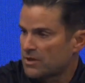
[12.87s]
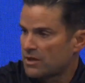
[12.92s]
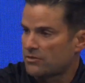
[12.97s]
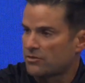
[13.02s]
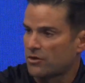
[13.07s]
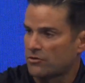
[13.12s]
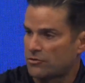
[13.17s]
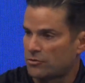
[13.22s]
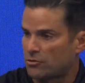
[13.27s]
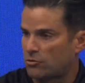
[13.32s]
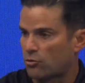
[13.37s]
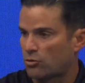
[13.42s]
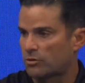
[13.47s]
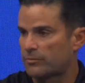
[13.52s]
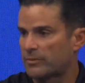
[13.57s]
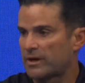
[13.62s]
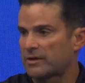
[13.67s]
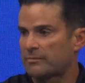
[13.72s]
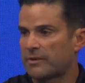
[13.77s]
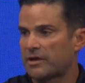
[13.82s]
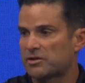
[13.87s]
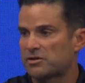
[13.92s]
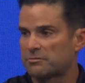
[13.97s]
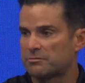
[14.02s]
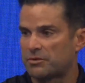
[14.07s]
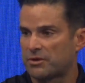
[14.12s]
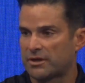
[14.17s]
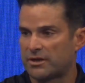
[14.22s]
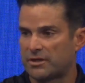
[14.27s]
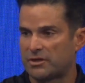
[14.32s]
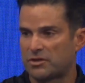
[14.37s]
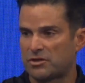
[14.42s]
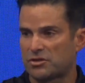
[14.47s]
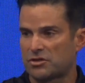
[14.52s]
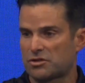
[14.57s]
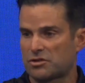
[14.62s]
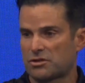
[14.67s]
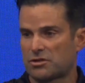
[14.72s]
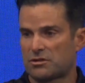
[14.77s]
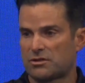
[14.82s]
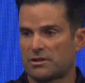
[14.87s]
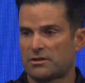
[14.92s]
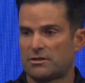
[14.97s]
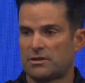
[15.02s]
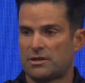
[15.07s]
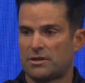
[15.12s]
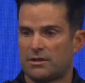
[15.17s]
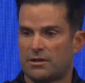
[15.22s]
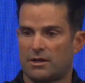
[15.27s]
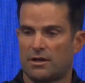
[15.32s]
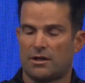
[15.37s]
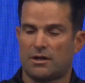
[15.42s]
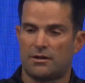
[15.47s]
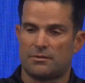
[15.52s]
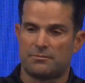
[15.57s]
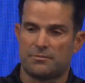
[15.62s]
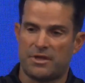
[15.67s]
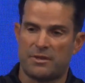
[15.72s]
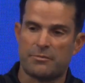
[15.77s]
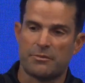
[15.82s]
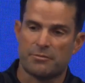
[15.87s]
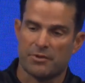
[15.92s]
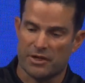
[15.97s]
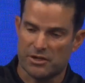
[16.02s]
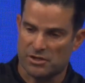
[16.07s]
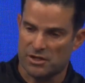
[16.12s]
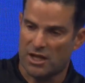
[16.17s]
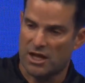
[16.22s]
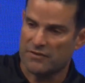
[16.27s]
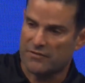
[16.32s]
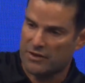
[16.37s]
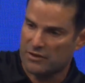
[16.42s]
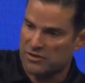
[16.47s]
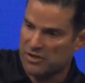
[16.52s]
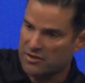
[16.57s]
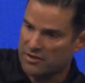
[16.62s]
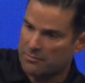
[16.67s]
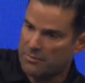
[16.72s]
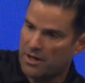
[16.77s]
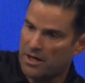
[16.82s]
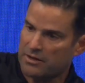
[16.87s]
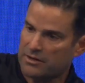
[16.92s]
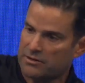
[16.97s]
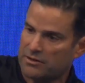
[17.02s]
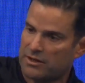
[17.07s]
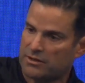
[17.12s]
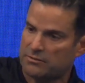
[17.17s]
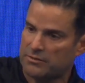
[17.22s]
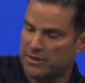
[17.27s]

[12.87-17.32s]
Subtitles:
I thought their quarterback made some plays, keeping plays alive outside the pocket.